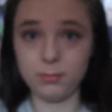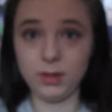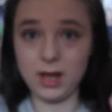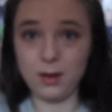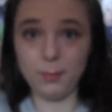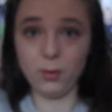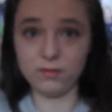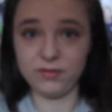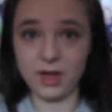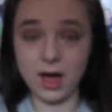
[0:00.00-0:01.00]
like
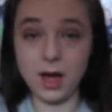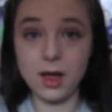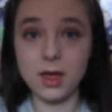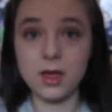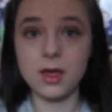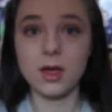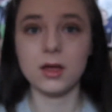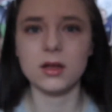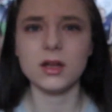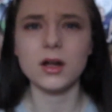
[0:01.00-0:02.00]
above that.
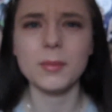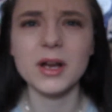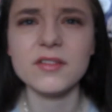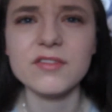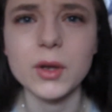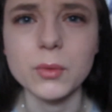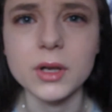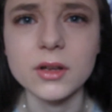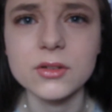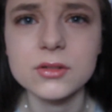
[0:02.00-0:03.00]
Am I in
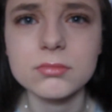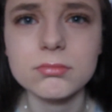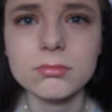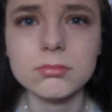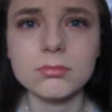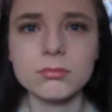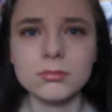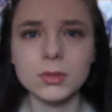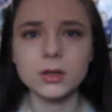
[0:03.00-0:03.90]
focus? Or